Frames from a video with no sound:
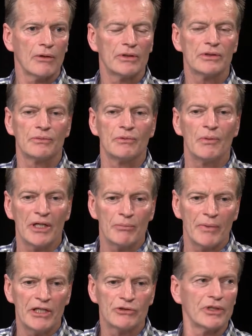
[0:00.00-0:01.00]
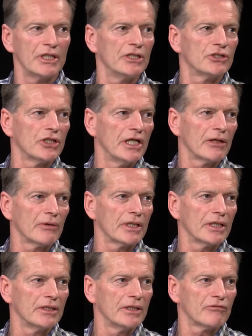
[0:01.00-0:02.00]
they major in
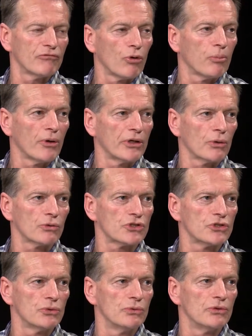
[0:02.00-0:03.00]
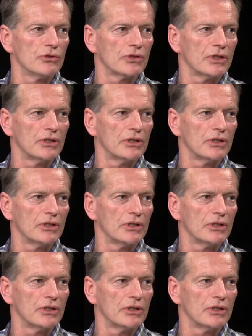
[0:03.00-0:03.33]
engineering and they're 4.0 students.